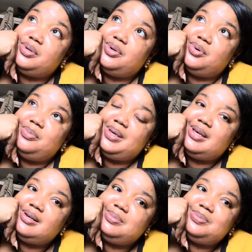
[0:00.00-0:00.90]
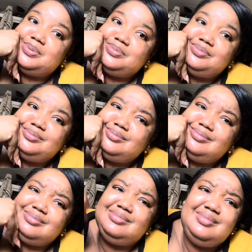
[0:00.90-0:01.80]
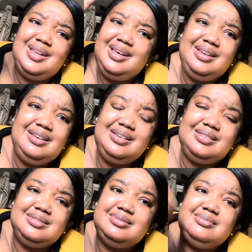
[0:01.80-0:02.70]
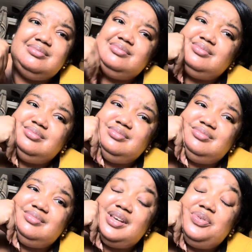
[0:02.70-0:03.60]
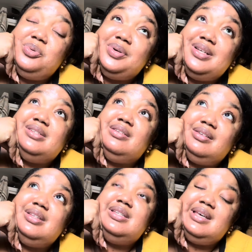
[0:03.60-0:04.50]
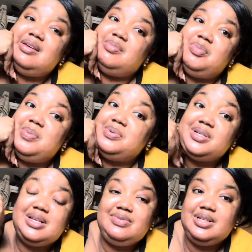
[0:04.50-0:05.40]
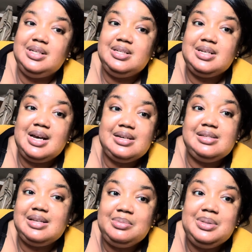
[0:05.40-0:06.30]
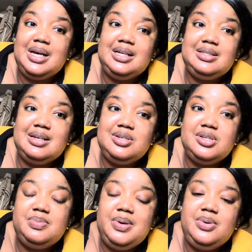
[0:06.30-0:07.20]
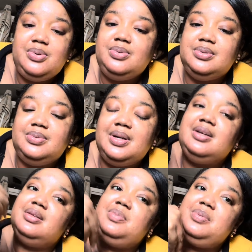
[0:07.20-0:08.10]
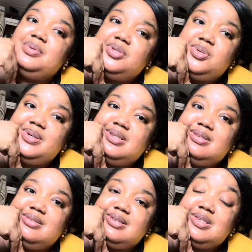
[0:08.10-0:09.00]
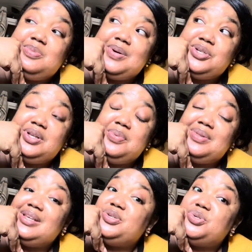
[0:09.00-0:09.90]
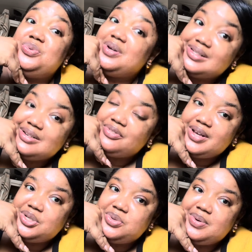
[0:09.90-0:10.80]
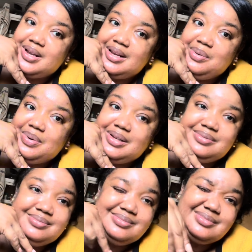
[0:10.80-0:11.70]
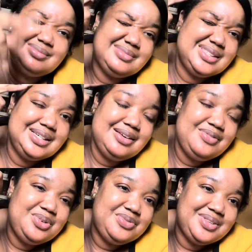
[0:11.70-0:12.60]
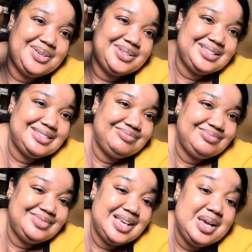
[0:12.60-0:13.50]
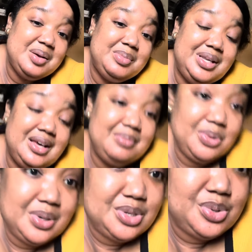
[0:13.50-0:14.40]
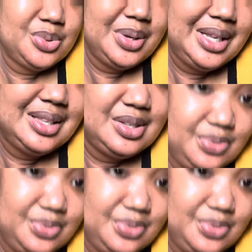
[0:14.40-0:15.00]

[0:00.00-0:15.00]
no makeup. Like, everyone is not the same. People just have to learn to accept that and just be cool with other people's choices, especially when they do not affect you in any way. Food for thought. But yeah, I'm going to eat this